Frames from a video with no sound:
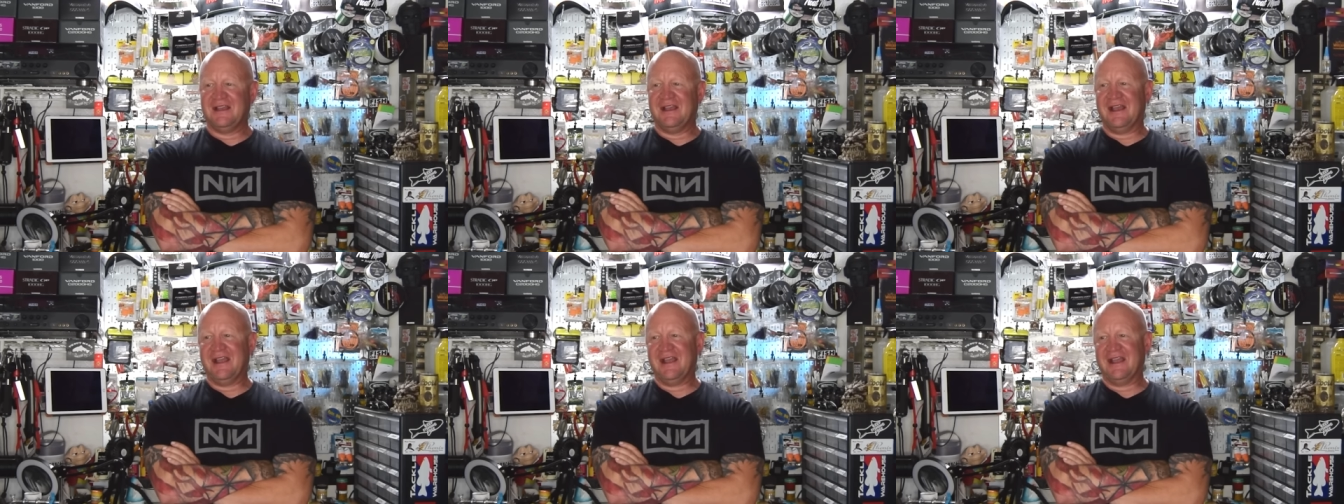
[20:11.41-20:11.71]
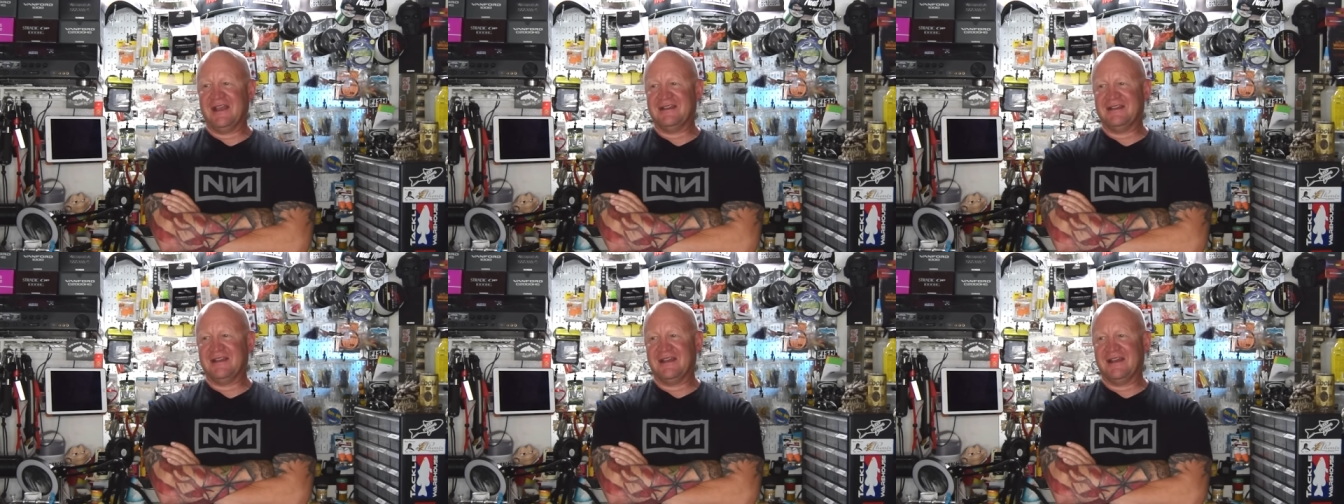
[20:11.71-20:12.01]

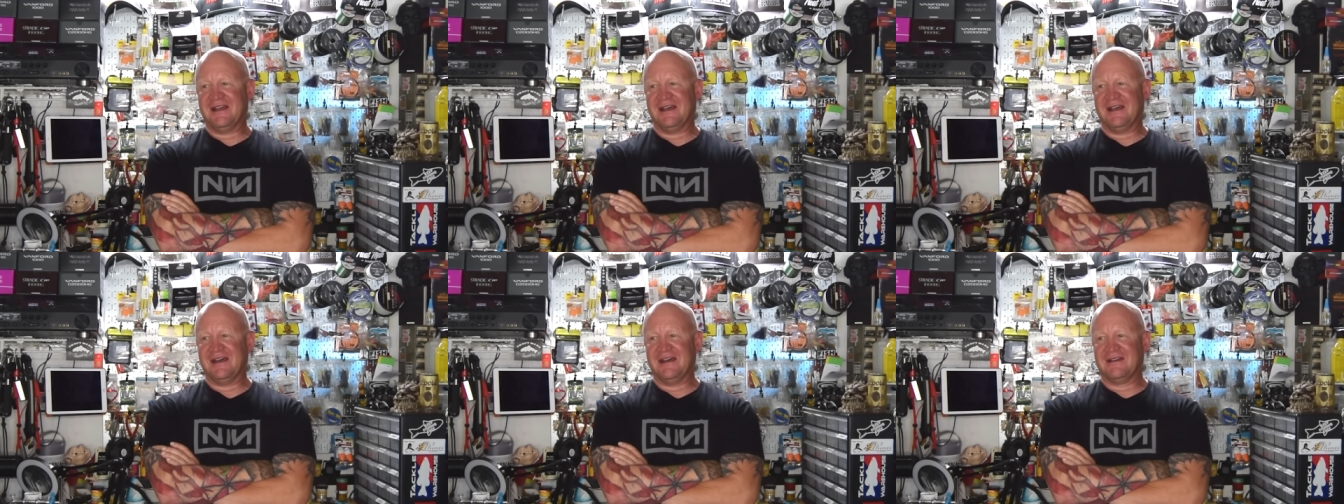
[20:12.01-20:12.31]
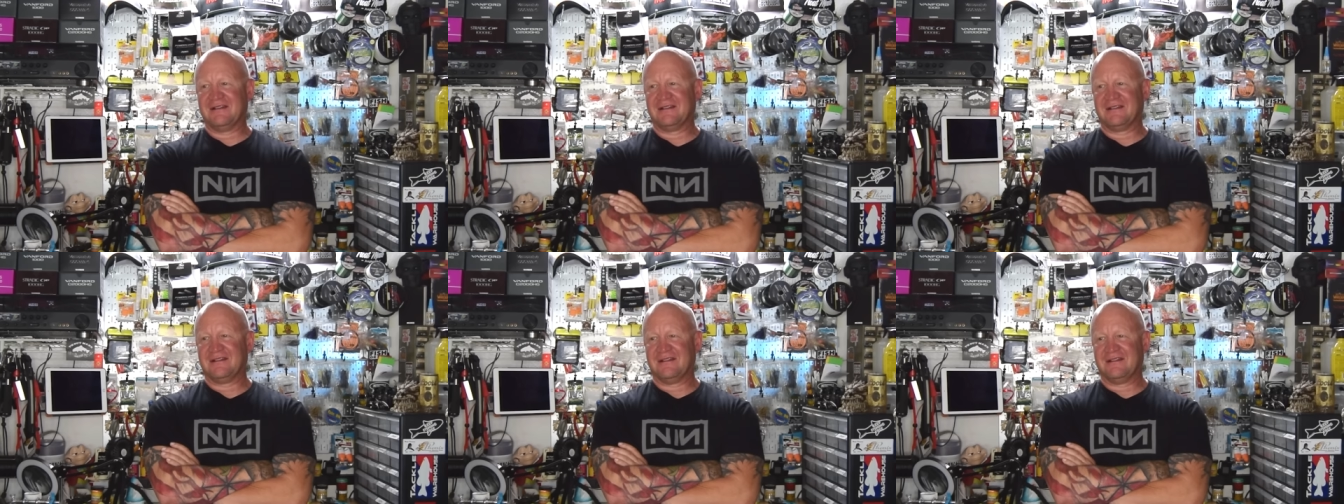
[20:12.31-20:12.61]
and
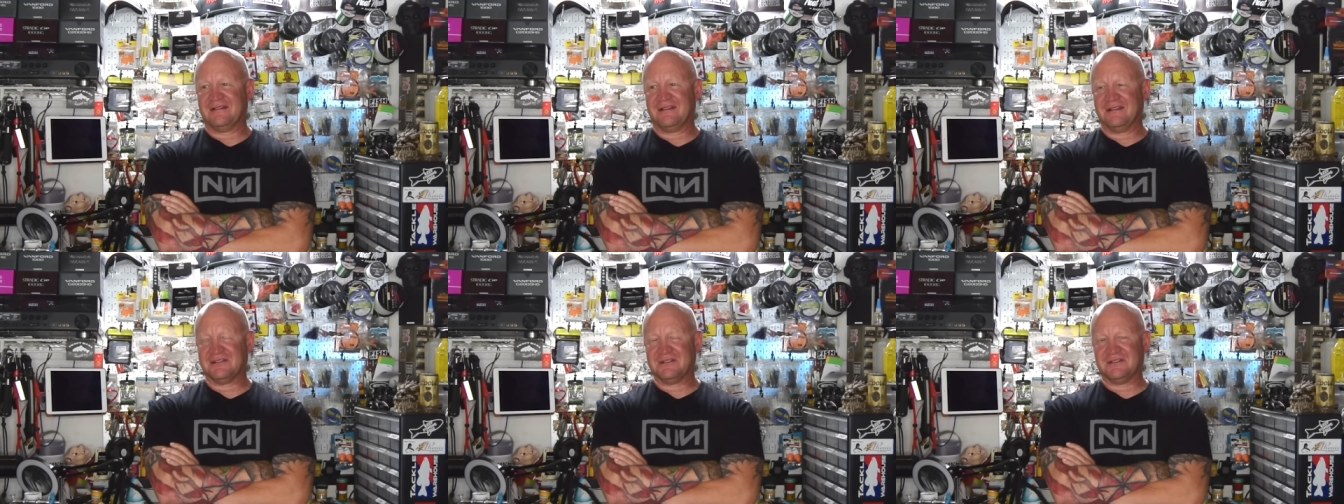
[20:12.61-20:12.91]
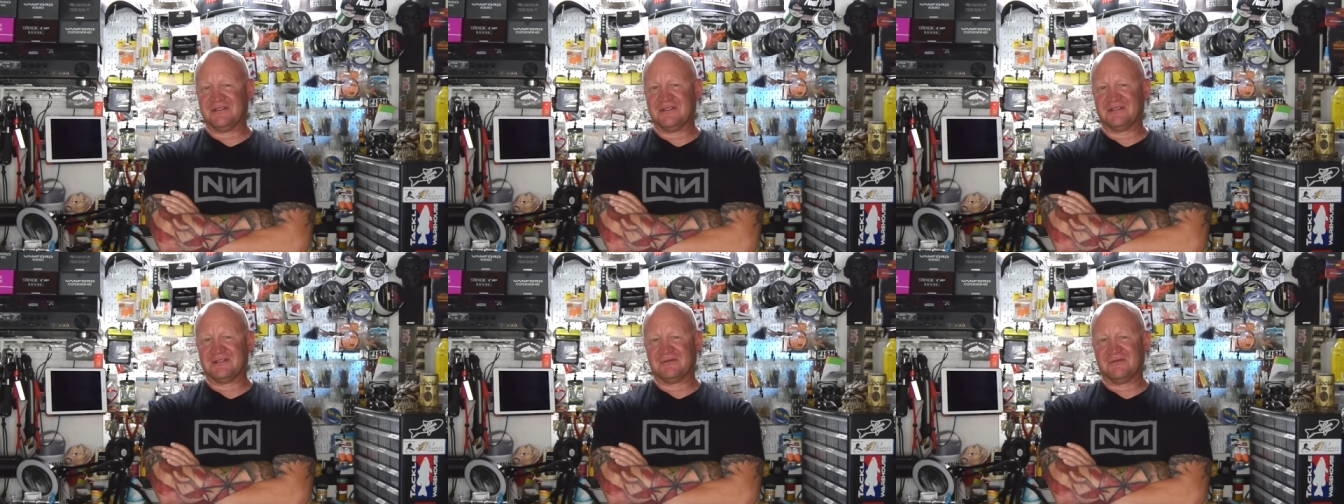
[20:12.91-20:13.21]
this
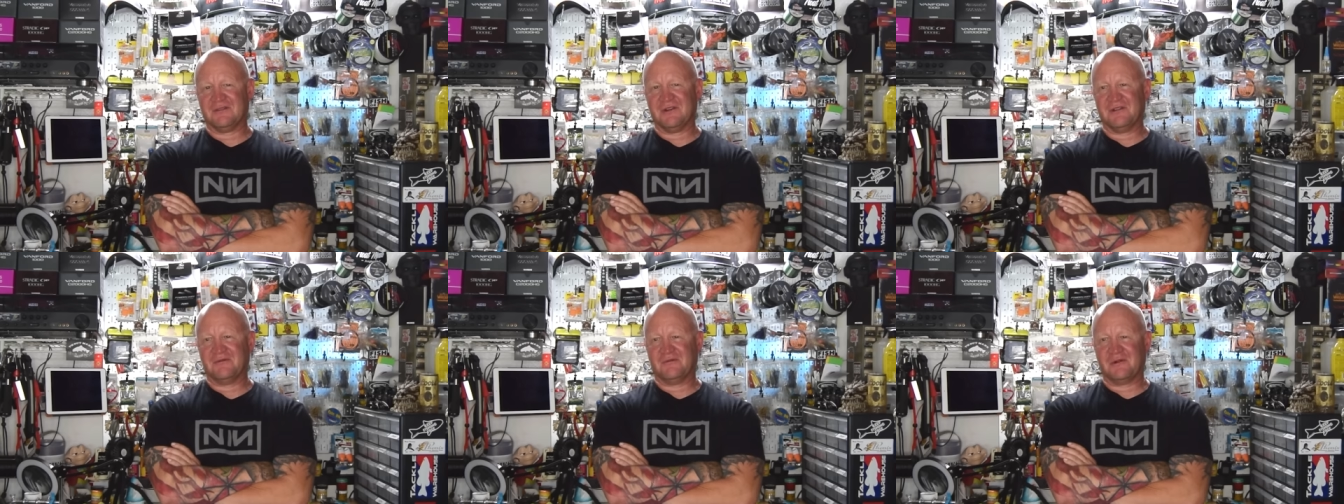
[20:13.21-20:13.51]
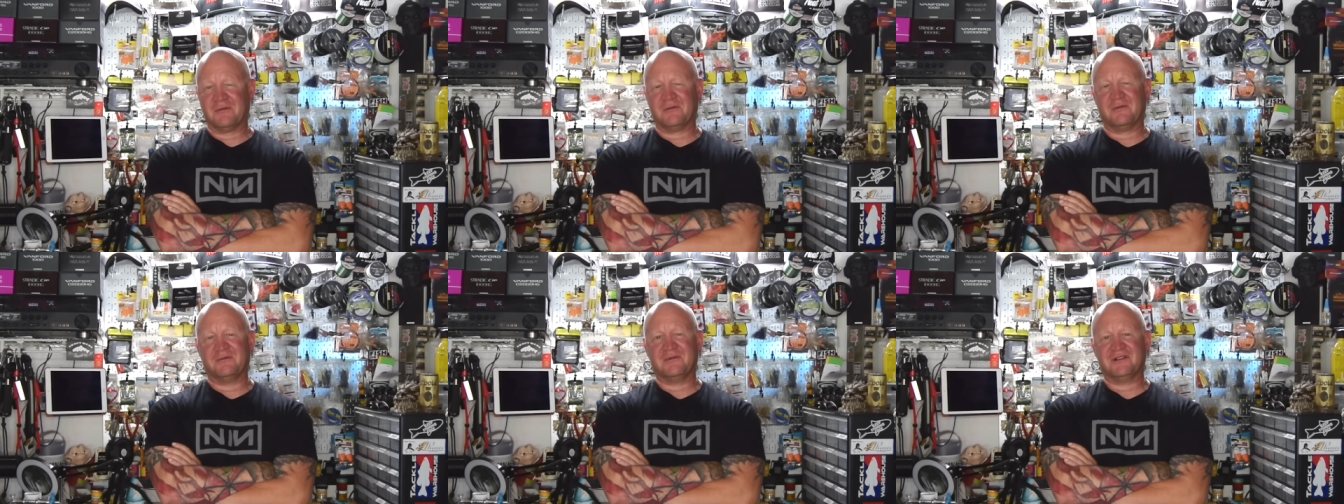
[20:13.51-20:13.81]
is where the
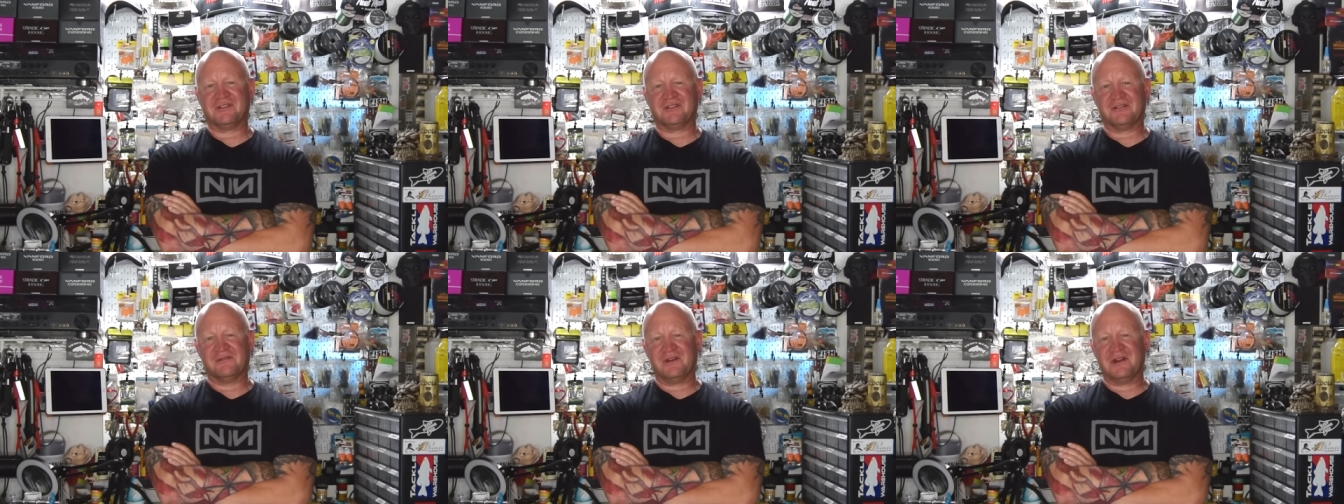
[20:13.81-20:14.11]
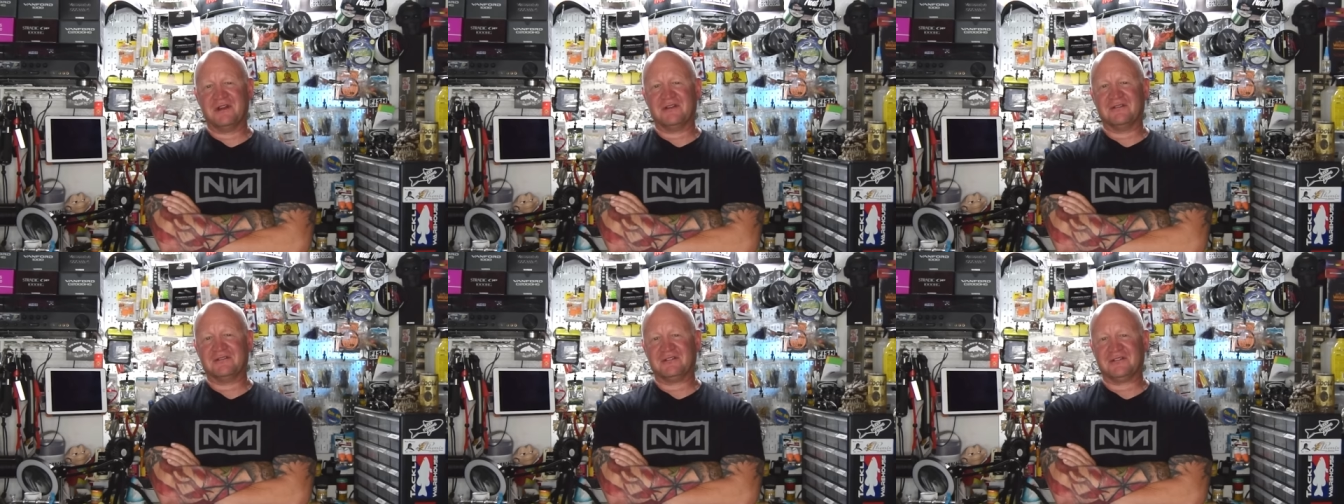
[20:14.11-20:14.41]
rubber meets the
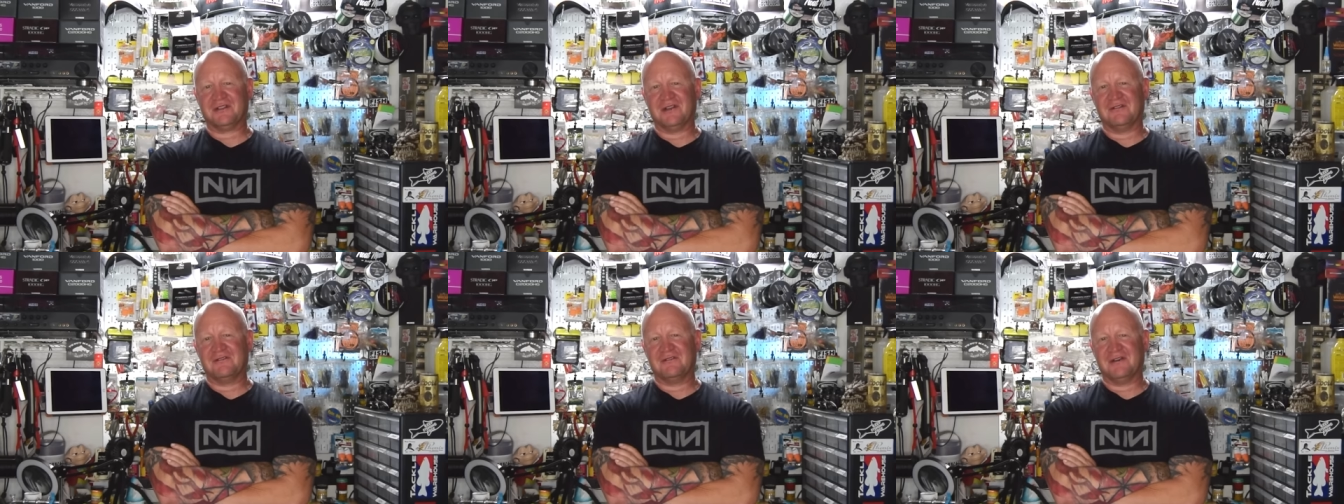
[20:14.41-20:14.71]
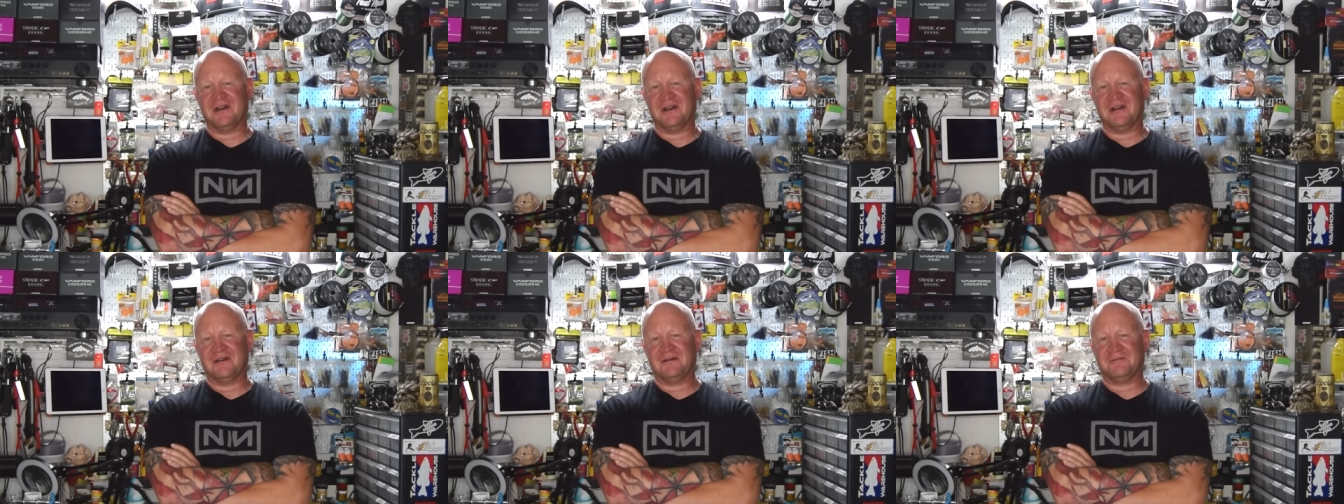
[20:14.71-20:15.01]
road,
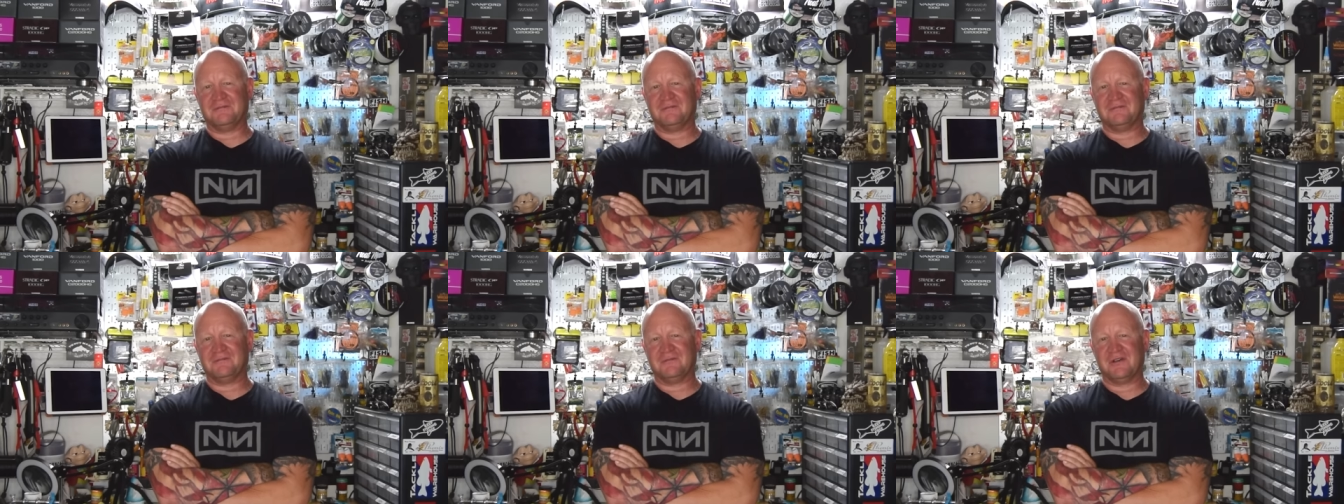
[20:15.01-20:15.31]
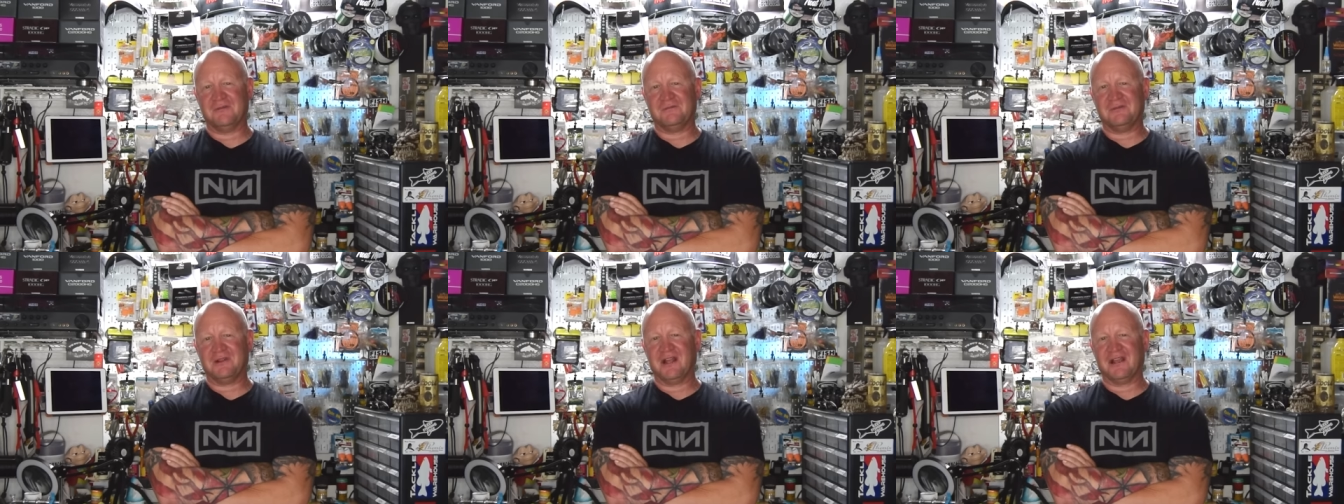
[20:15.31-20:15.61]
so
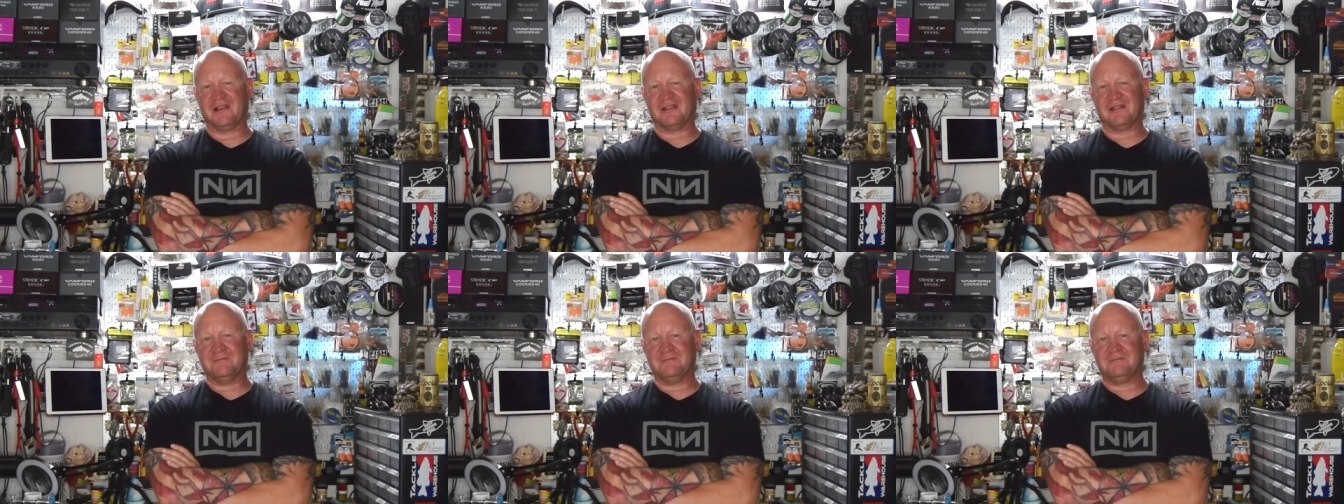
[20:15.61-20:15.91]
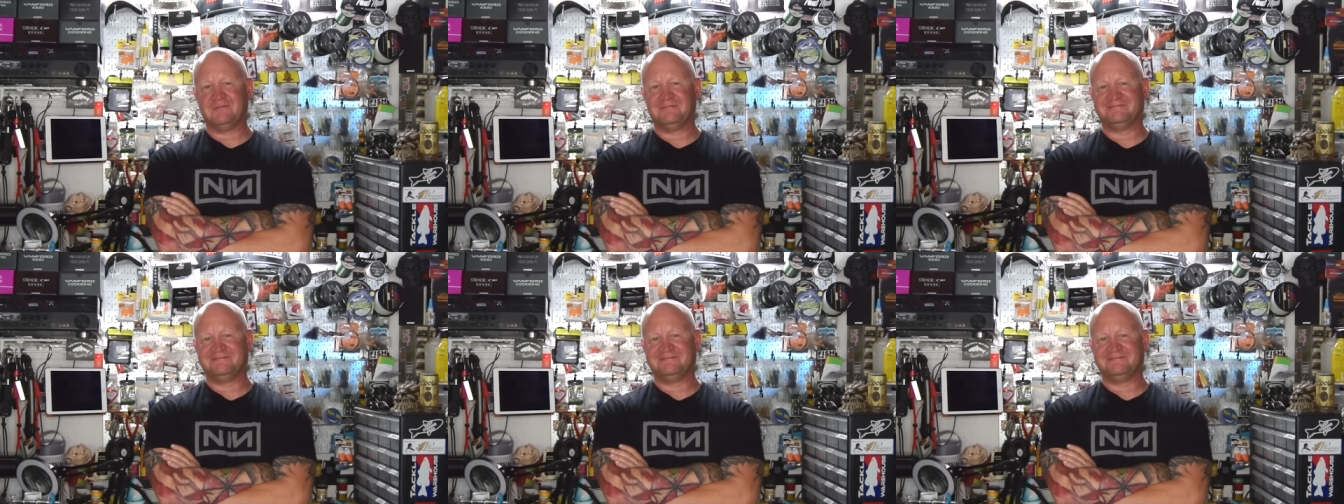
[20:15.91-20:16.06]
hope you like it.